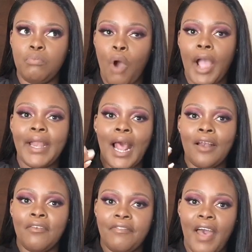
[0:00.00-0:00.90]
mark it
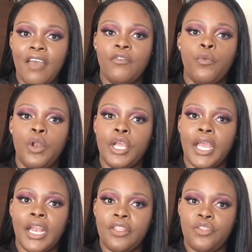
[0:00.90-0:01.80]
out of 5, we're
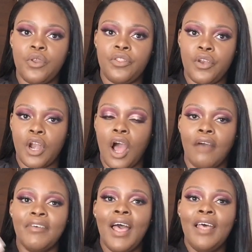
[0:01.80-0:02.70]
looking at a 3,
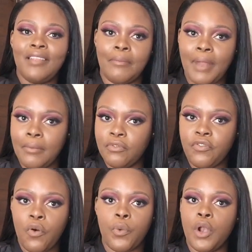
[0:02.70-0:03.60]
3.5, sometimes
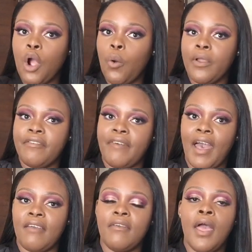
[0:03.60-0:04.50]
4. We're not going
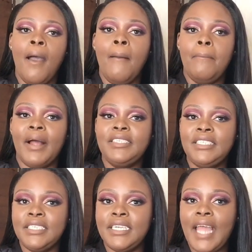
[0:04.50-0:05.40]
5. But
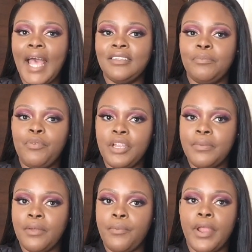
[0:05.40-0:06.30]
SHEIN has a
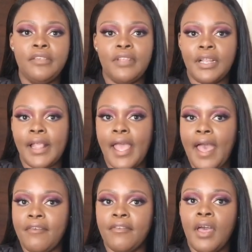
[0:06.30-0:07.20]
premium range that they
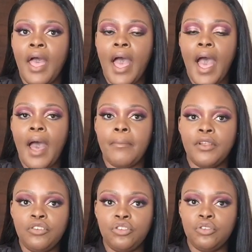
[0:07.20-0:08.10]
have
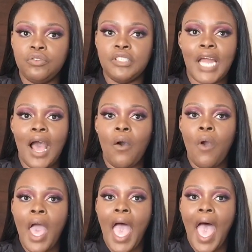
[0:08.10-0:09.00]
introduced now,